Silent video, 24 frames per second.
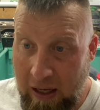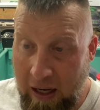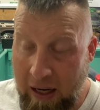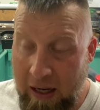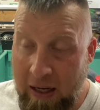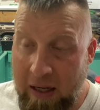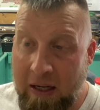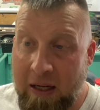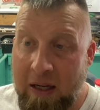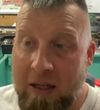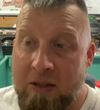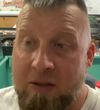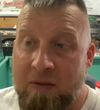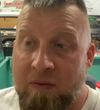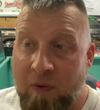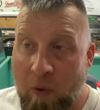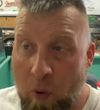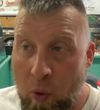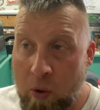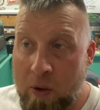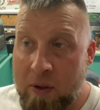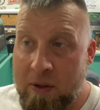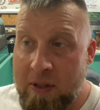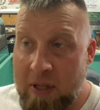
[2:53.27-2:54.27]
and it is
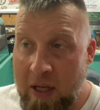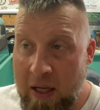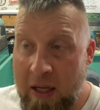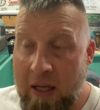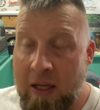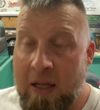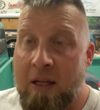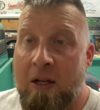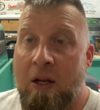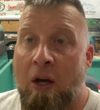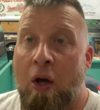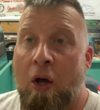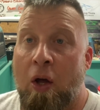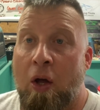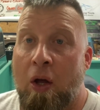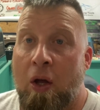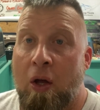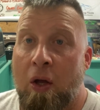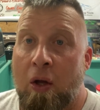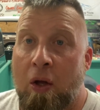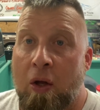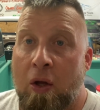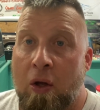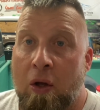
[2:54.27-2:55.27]
14
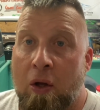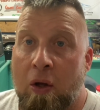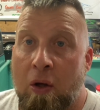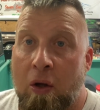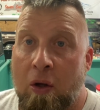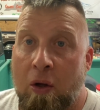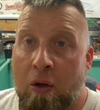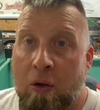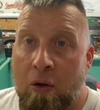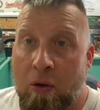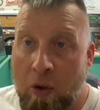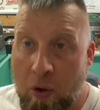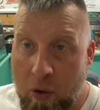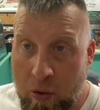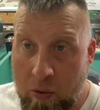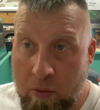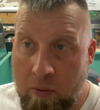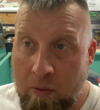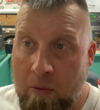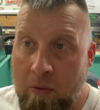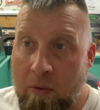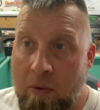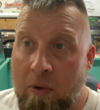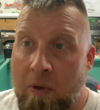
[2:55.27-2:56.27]
newt.
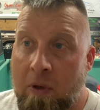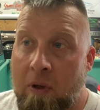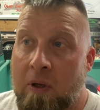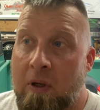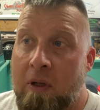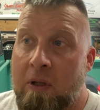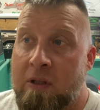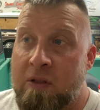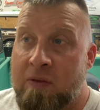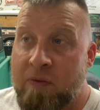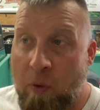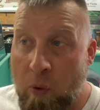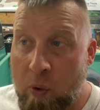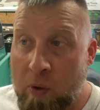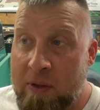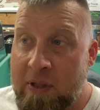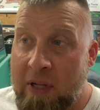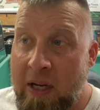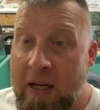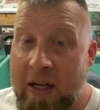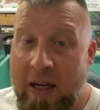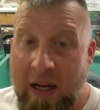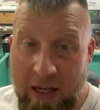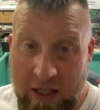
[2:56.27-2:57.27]
It's
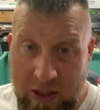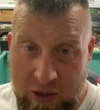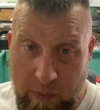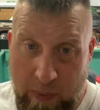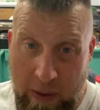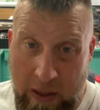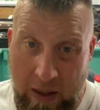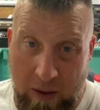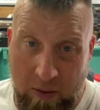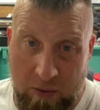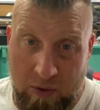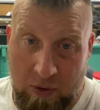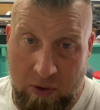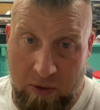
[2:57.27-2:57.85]
14 inch pounds.